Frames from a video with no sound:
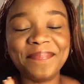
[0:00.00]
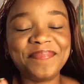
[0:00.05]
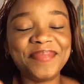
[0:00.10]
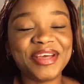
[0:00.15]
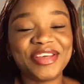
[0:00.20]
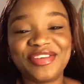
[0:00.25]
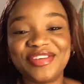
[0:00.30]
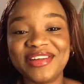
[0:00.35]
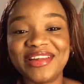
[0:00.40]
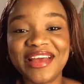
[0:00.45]

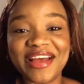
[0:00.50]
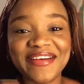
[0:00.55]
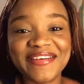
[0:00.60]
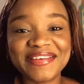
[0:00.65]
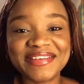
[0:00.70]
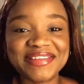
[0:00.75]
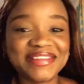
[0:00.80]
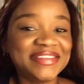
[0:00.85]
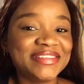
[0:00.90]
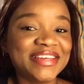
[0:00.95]

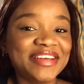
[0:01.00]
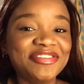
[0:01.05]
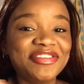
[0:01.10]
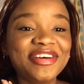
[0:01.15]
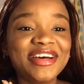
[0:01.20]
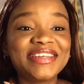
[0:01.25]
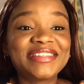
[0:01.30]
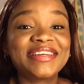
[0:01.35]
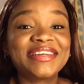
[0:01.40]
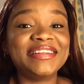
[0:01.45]
peculiarities, and you
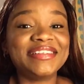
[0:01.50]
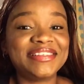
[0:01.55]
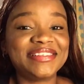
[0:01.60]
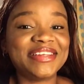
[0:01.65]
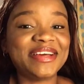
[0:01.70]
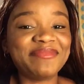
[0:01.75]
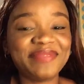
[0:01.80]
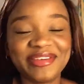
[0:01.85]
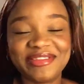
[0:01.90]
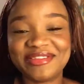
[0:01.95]
guys can
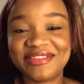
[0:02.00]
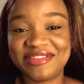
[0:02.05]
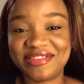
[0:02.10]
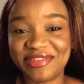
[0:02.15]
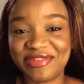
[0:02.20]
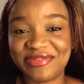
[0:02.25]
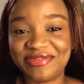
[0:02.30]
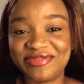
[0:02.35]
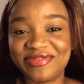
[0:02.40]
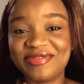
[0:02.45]
decide by
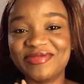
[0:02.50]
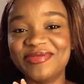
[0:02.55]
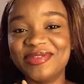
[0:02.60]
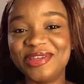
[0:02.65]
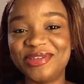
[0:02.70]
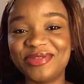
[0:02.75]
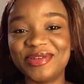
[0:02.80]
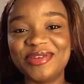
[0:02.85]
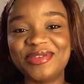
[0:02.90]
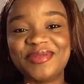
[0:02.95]
yourself
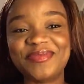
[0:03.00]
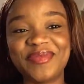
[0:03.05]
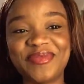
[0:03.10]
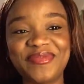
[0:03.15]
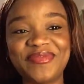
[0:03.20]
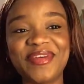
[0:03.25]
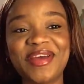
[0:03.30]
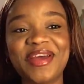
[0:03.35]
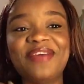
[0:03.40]
which ones you prefer,